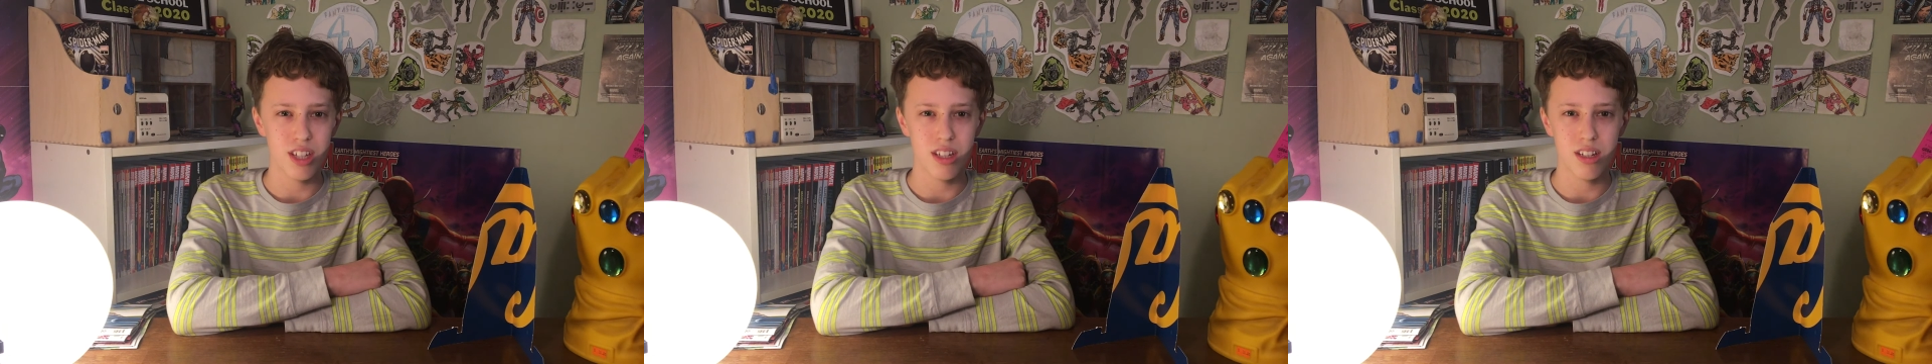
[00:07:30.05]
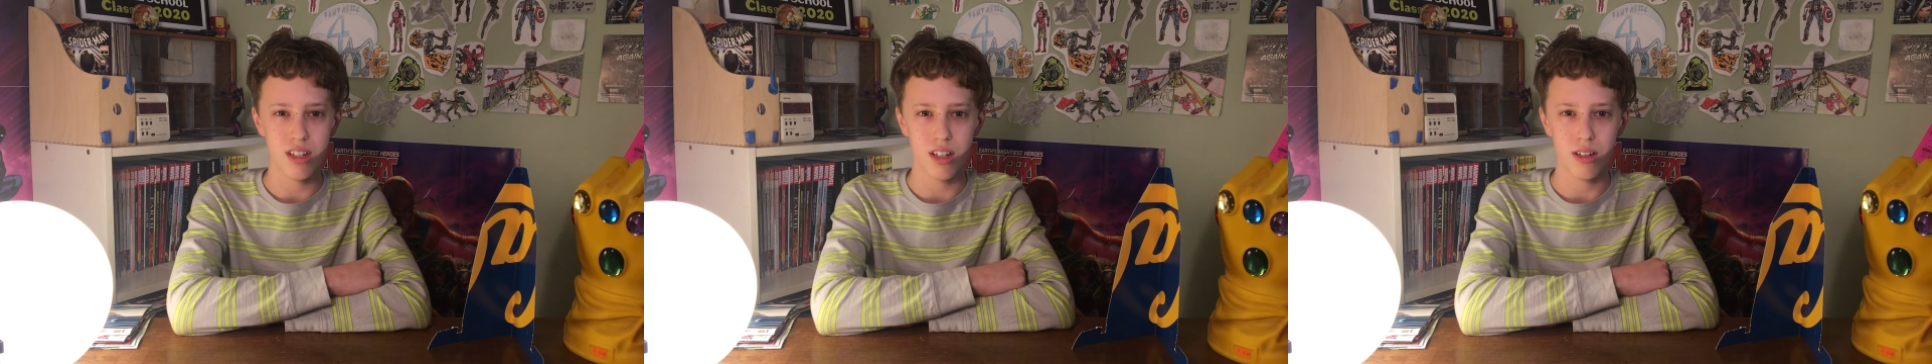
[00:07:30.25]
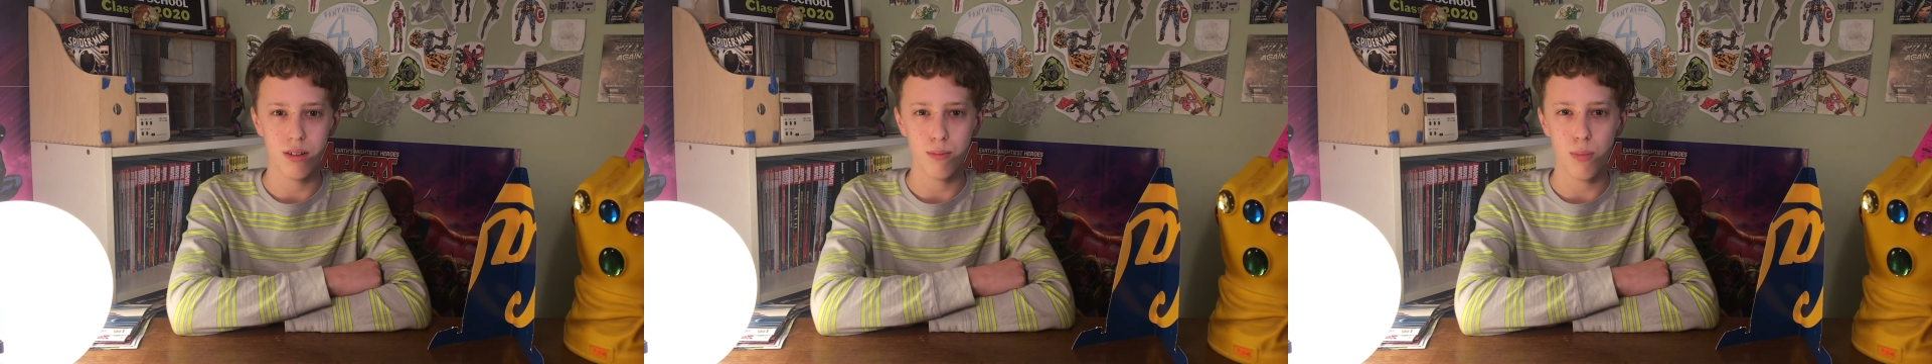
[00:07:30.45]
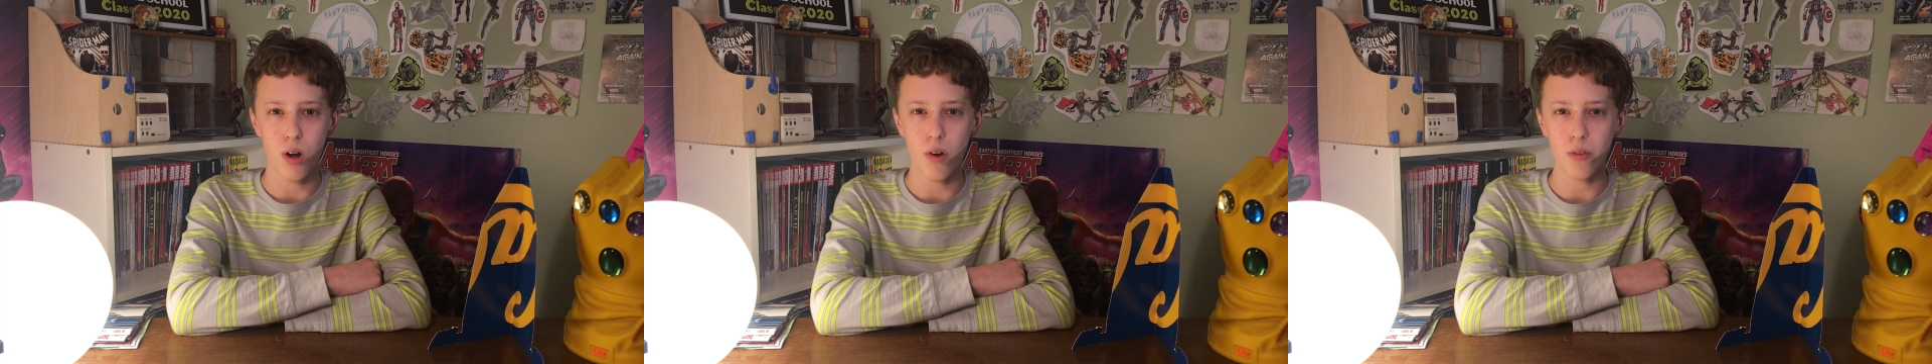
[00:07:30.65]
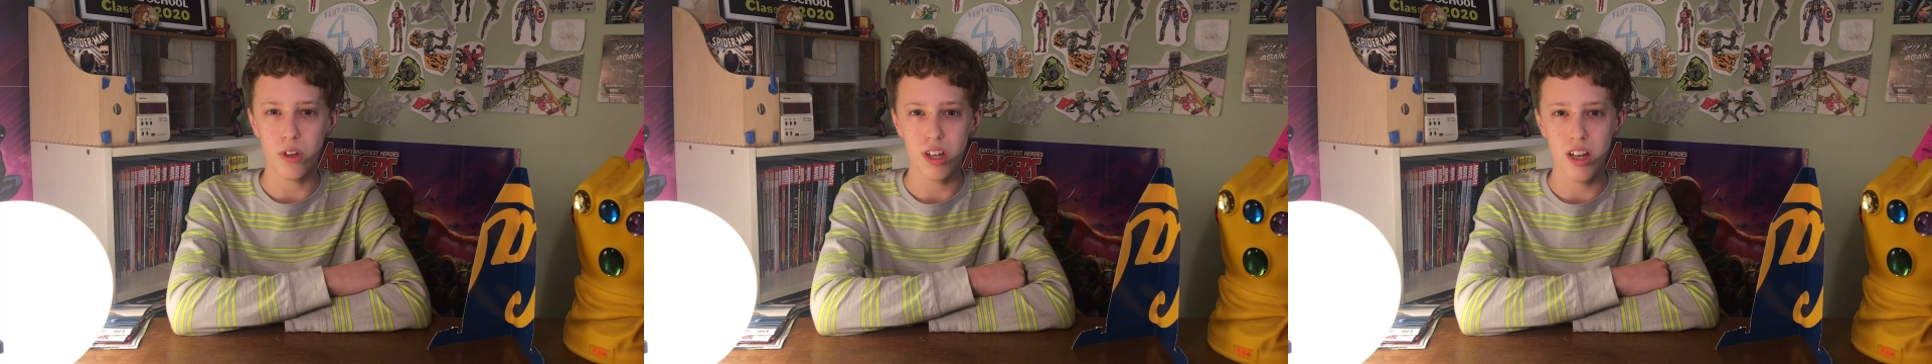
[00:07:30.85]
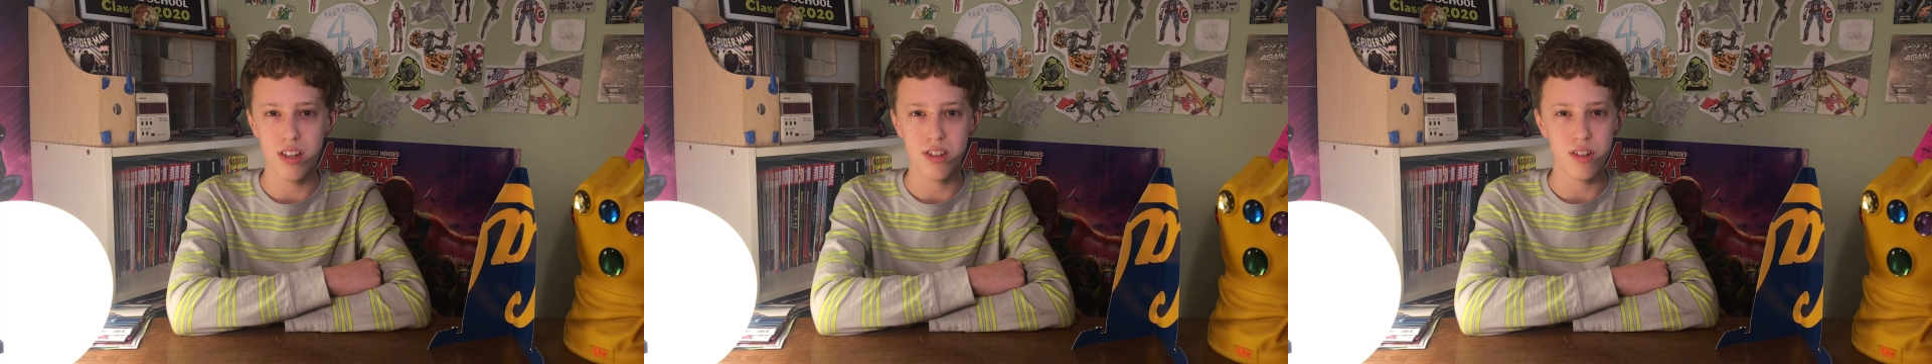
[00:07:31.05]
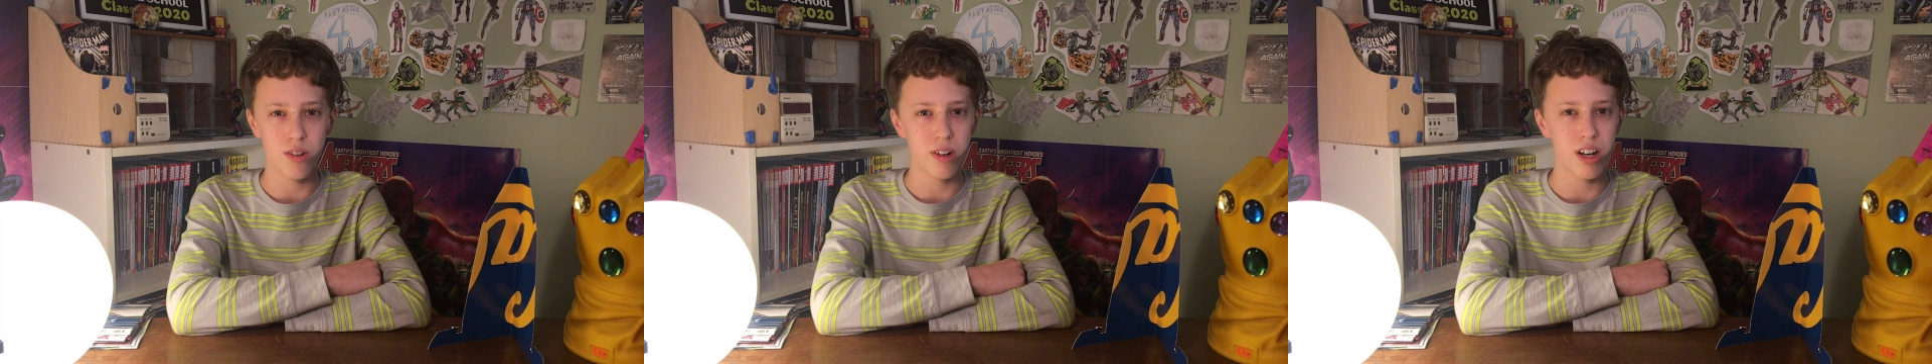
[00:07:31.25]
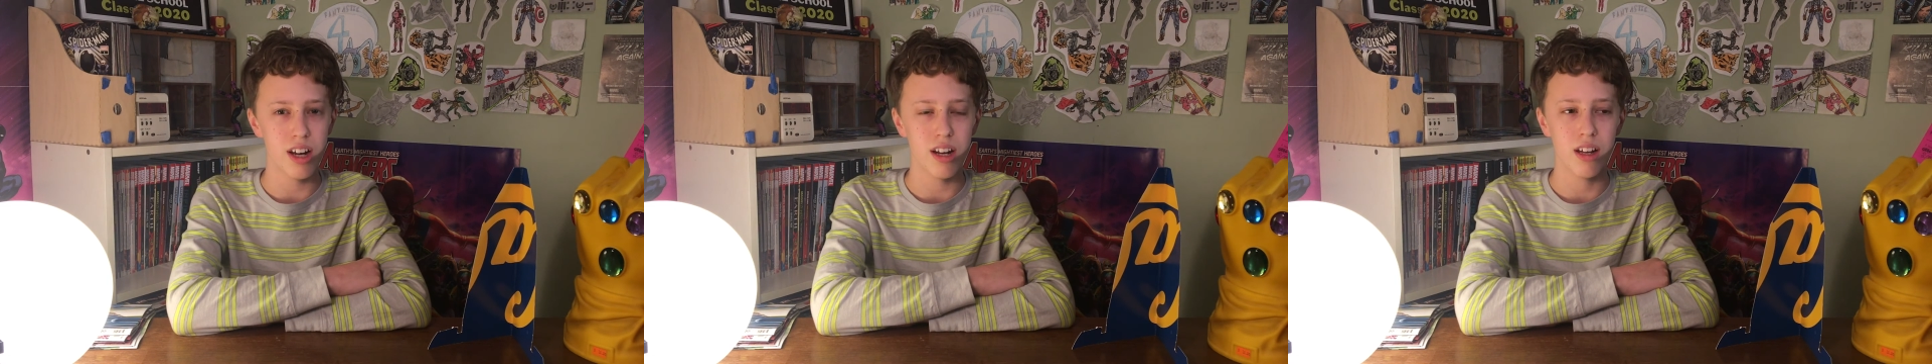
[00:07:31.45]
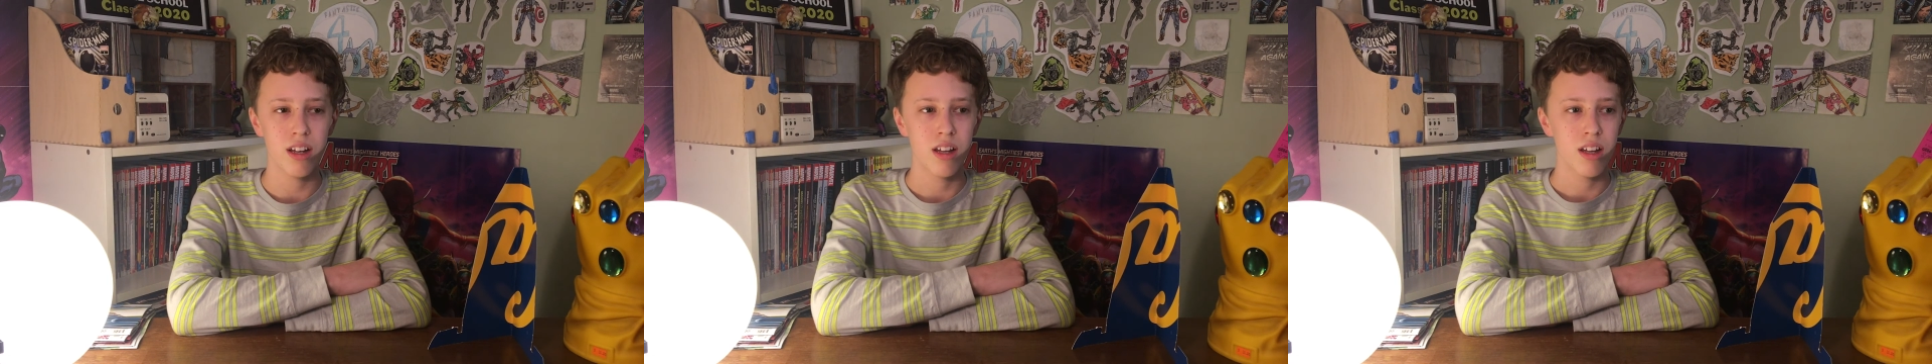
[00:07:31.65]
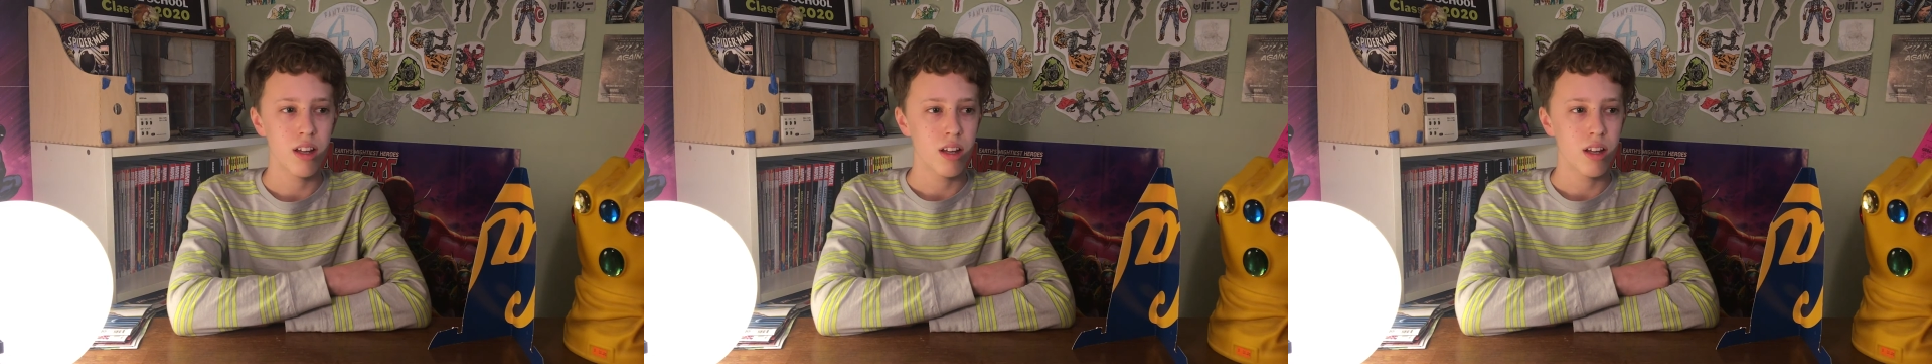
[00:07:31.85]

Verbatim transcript: into Marvel history